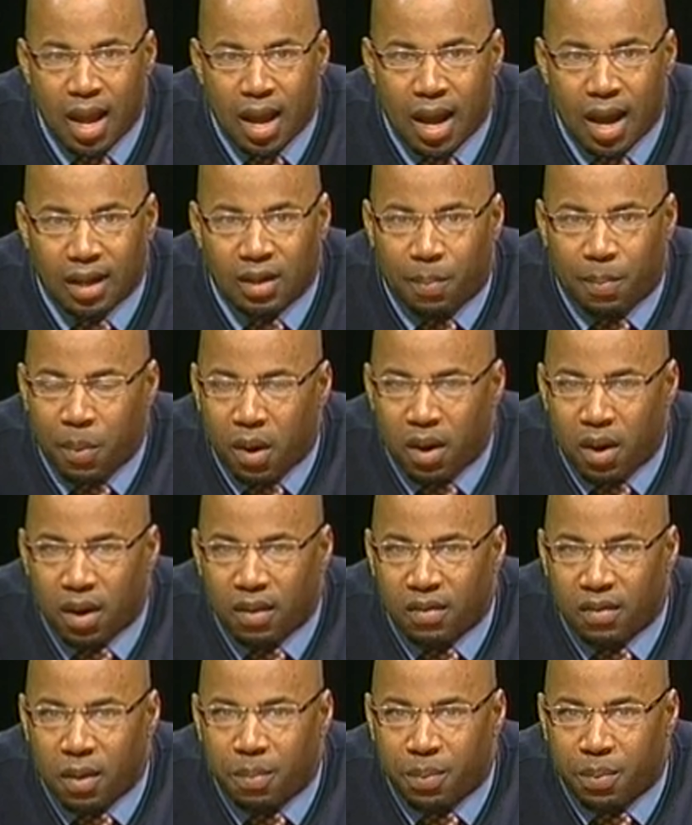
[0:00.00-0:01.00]
As a part
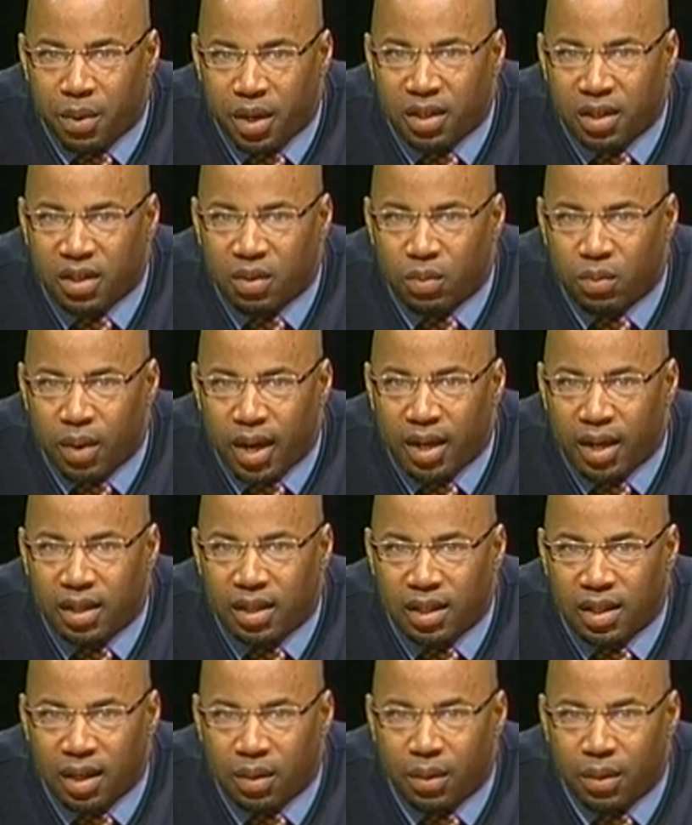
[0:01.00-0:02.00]
of the Prison Race
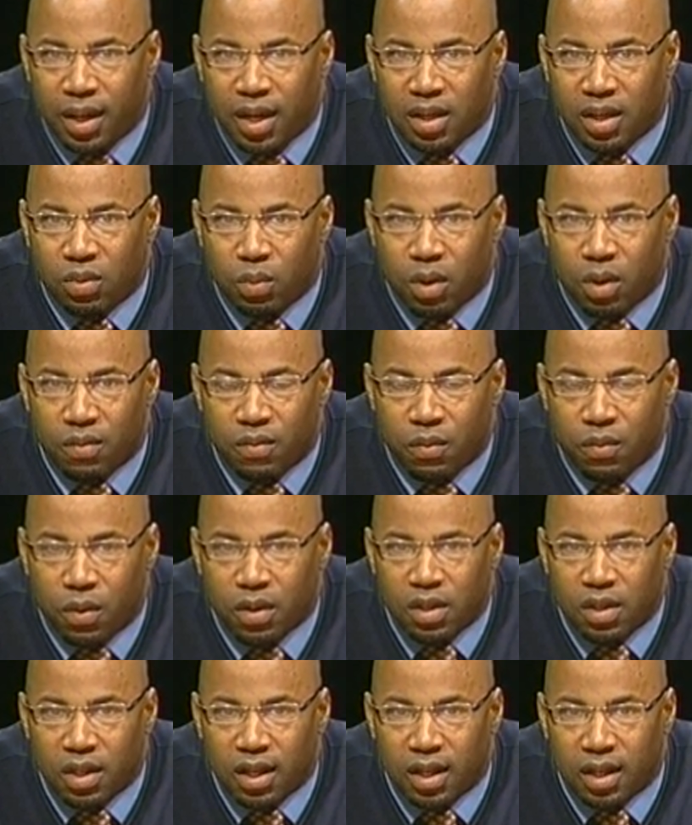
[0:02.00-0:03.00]
series, we're
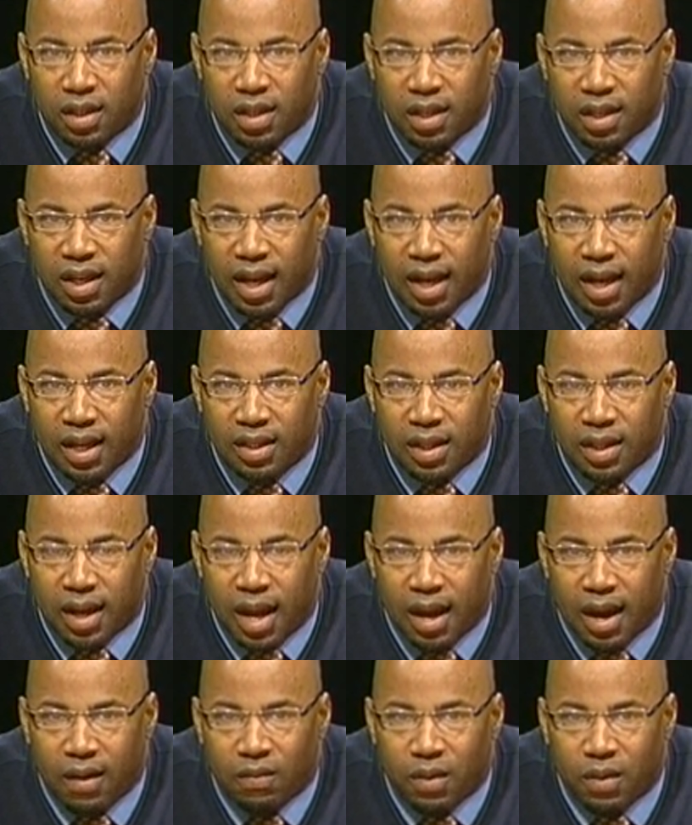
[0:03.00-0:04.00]
fortunate today to
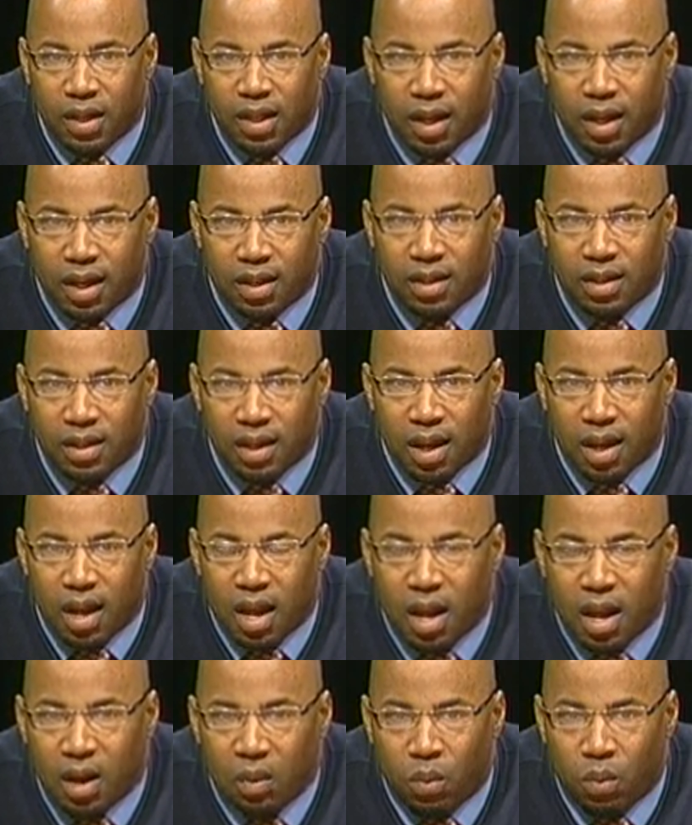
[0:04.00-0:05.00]
have with us
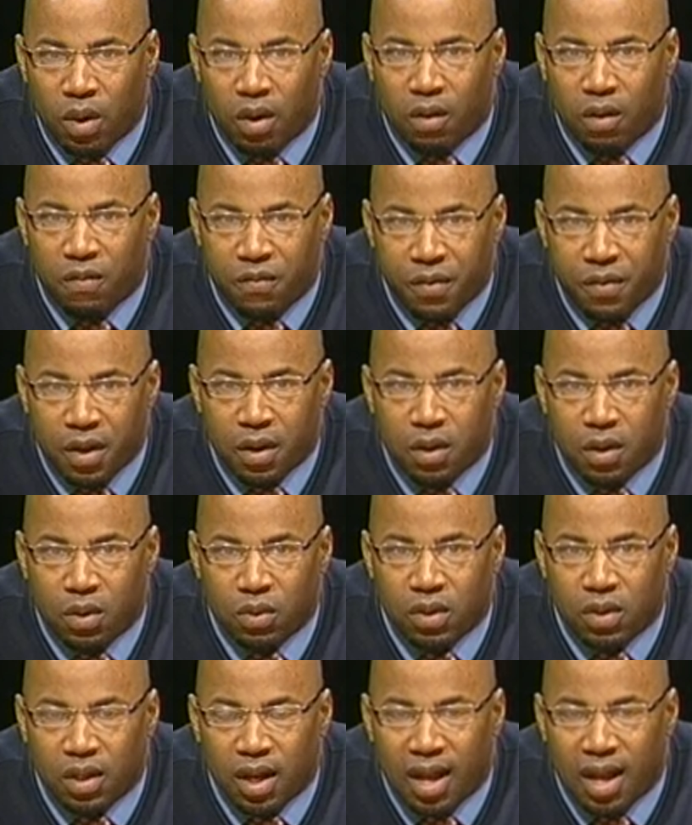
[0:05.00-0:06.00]
Will
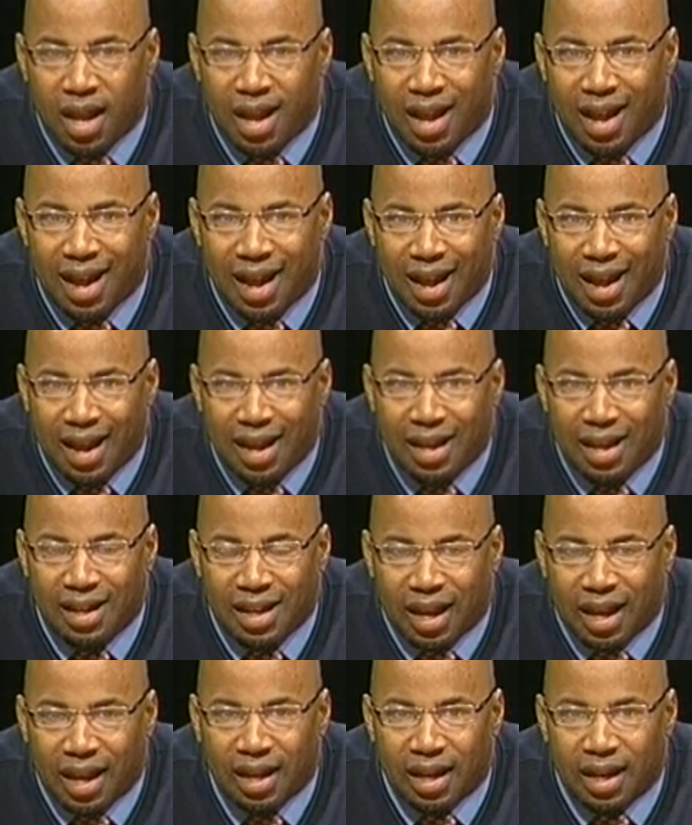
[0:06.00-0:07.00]
Fields,
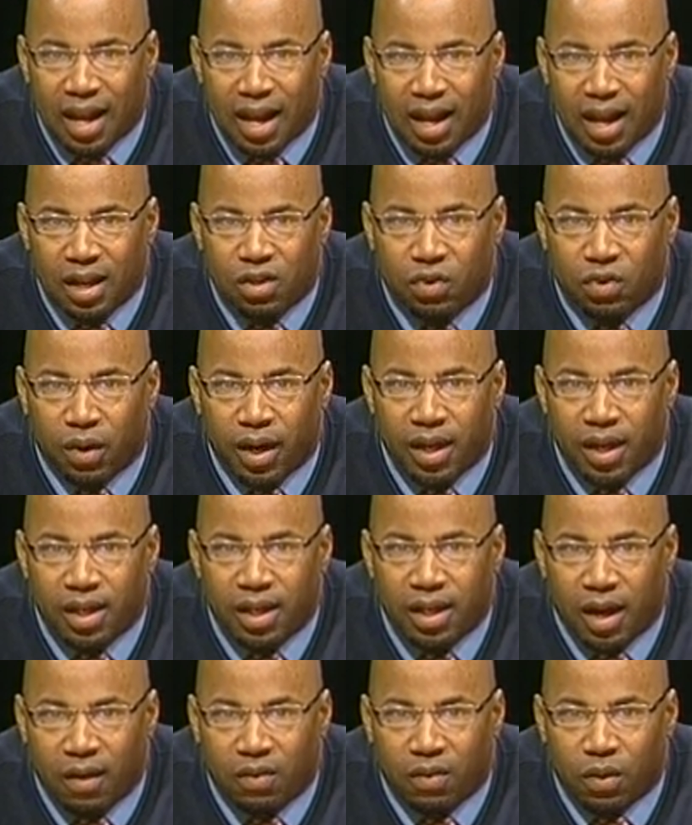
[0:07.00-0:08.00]
a.k.a. Trey
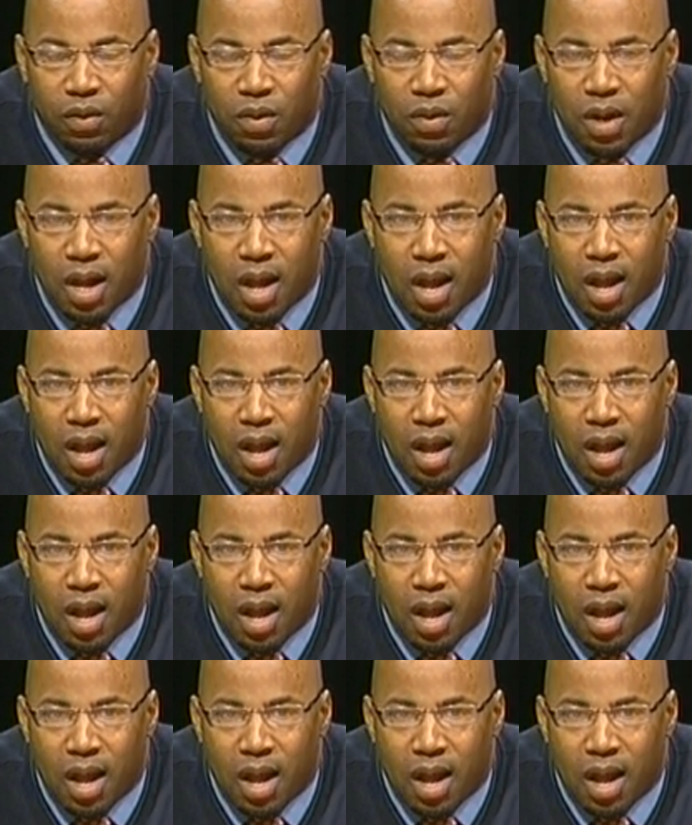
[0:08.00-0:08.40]
Devil.